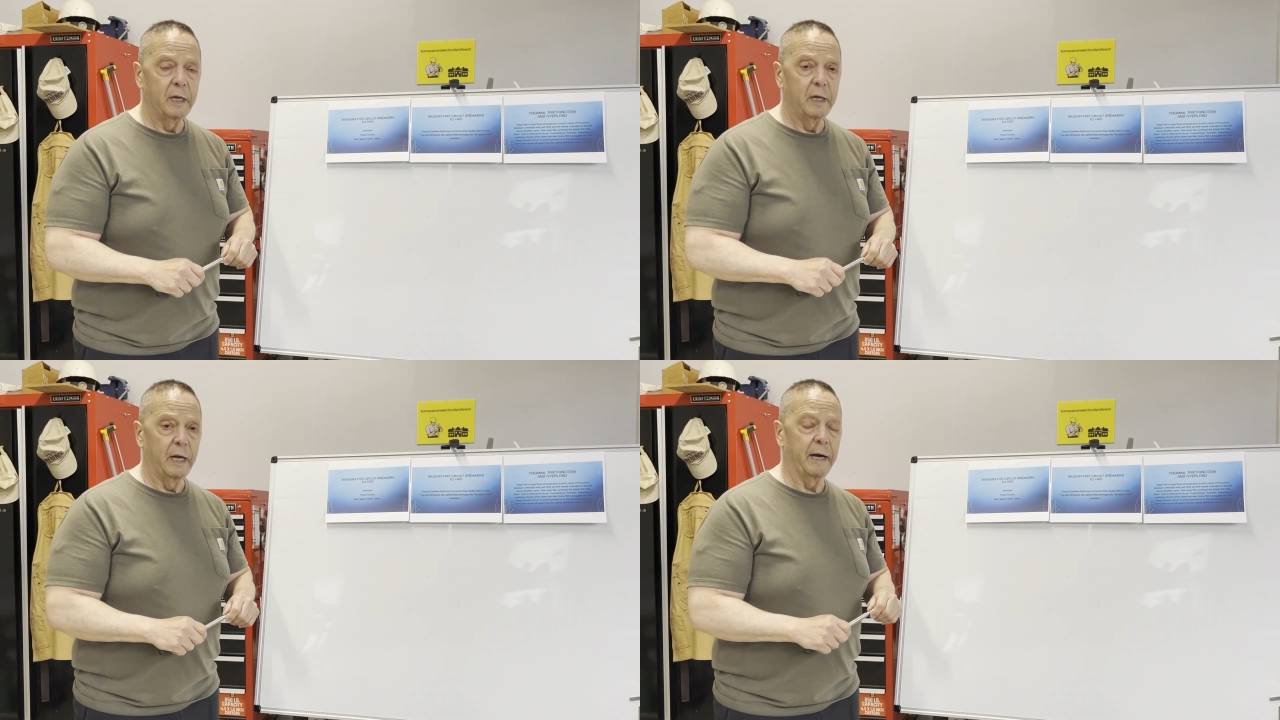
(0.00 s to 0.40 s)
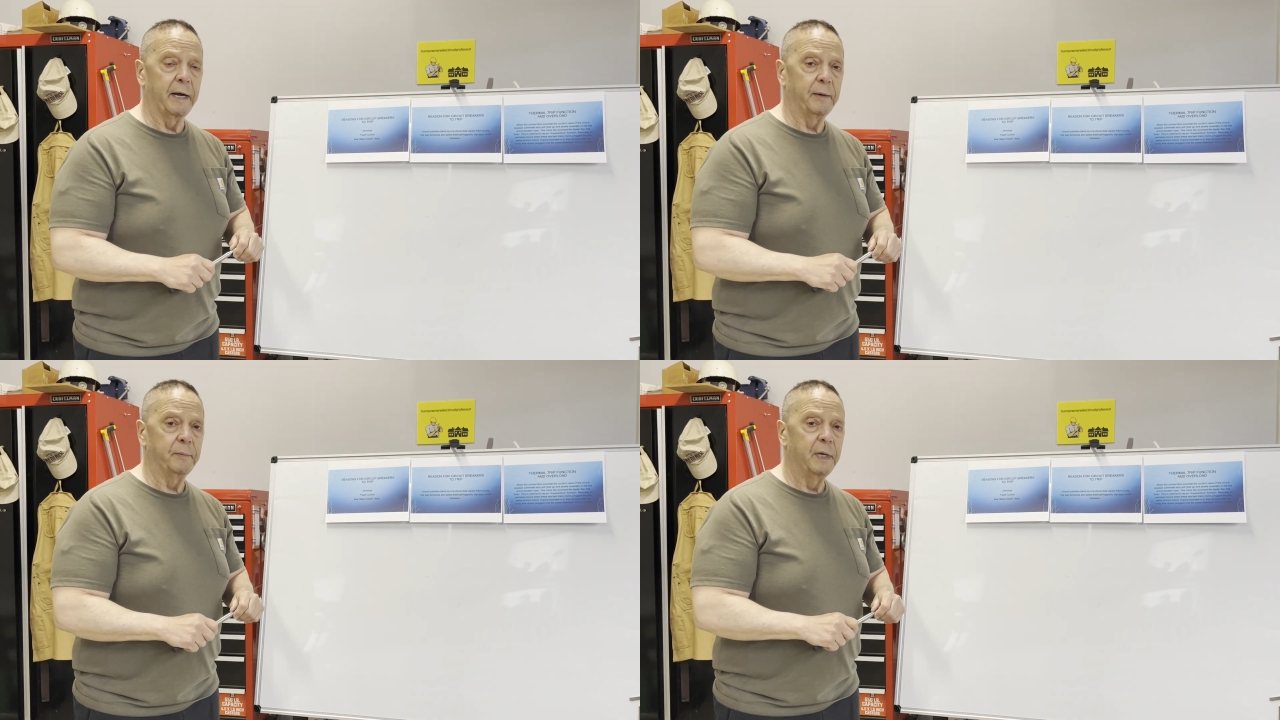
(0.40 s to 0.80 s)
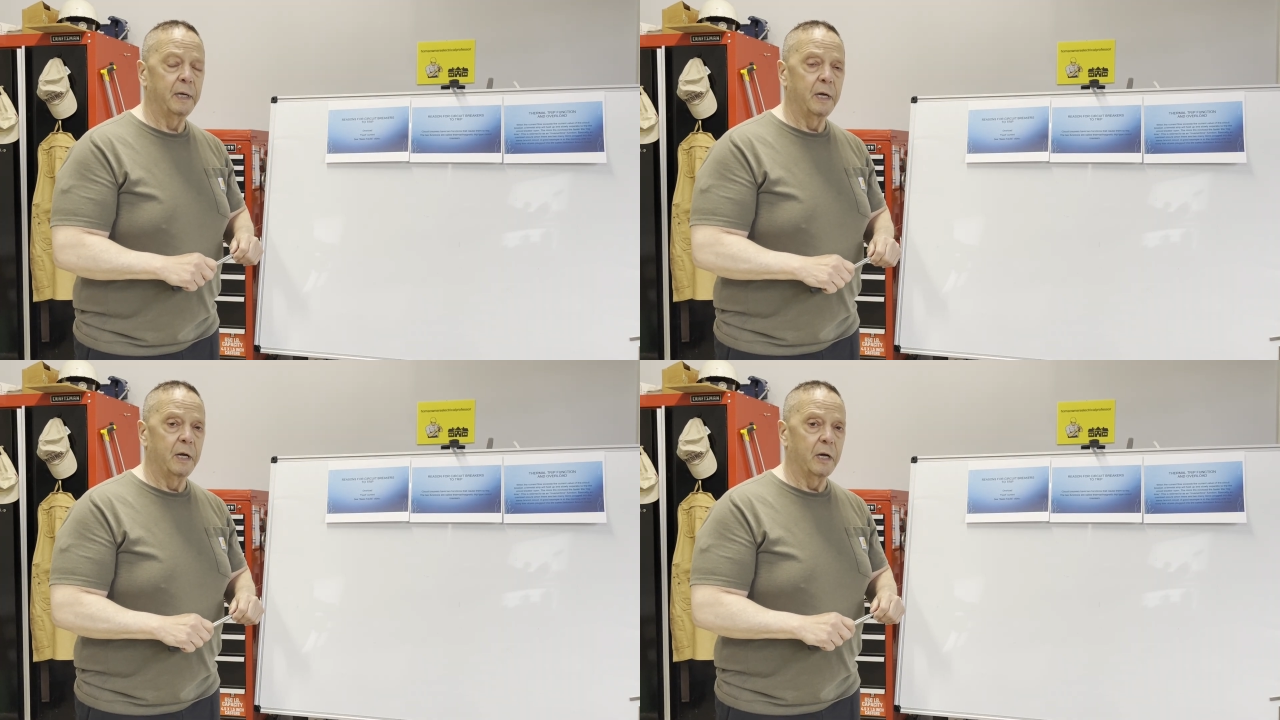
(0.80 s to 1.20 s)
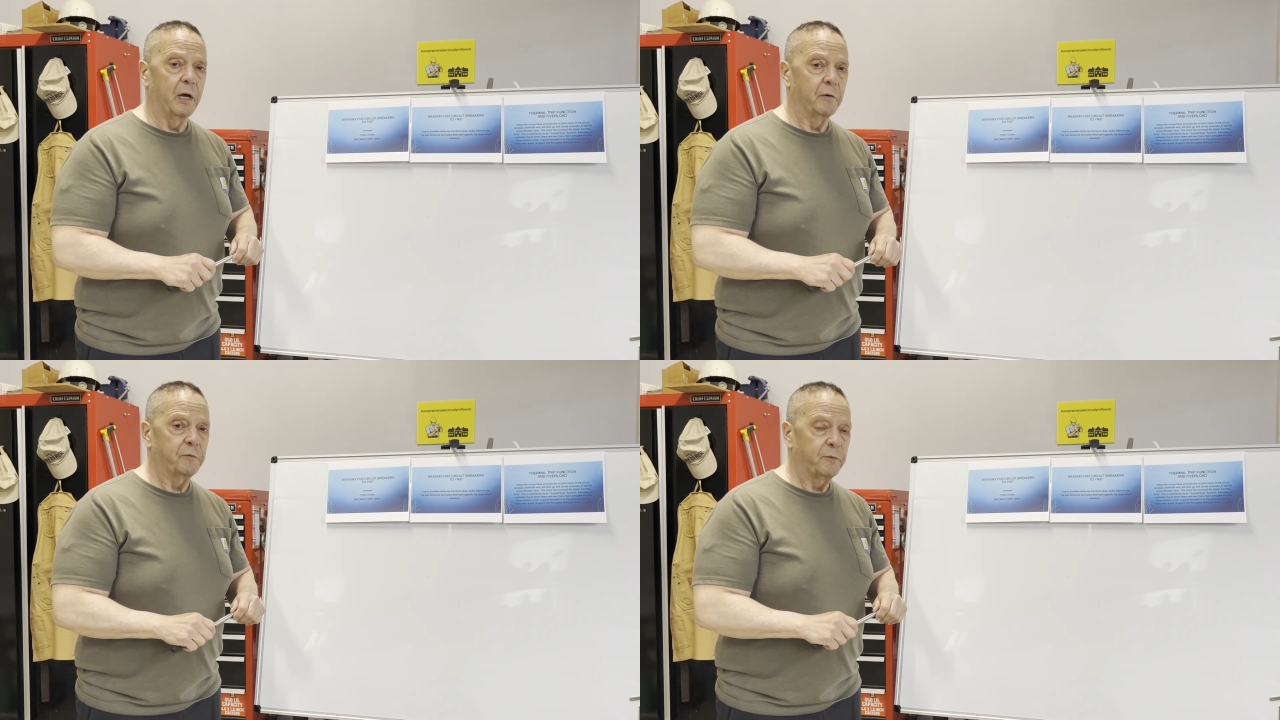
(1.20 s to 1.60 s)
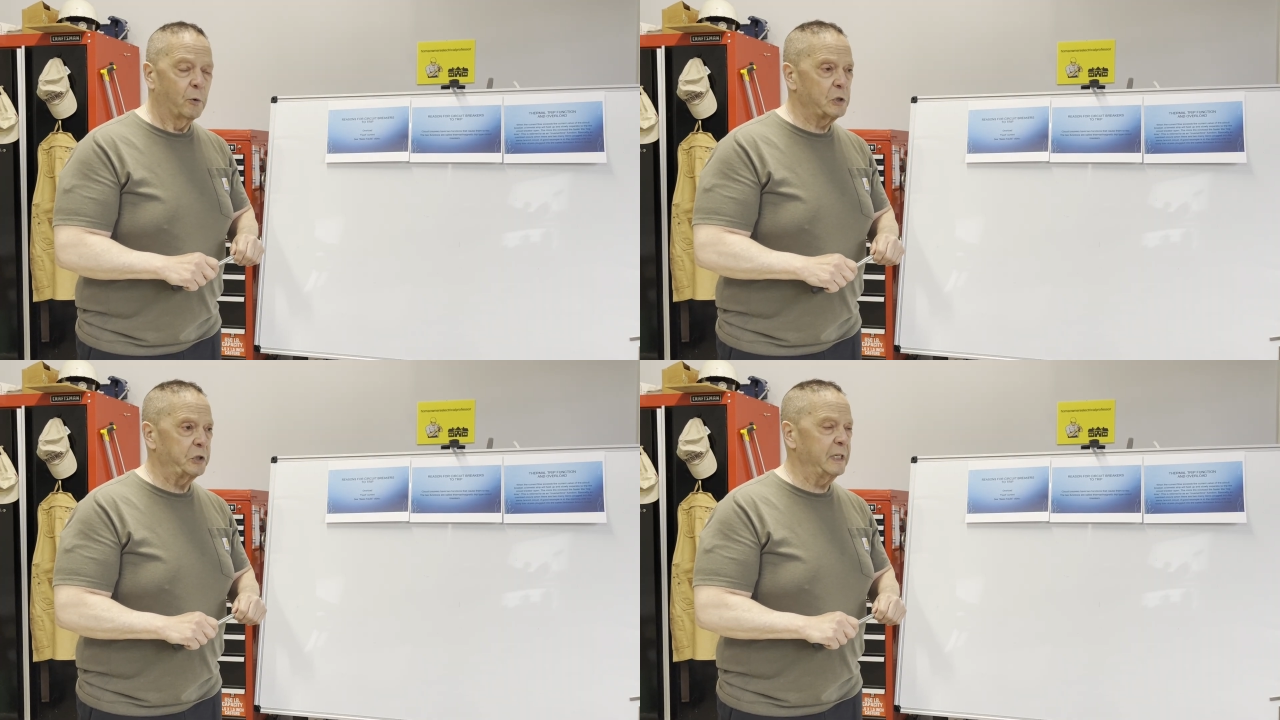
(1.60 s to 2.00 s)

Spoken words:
Um, Unfortunately,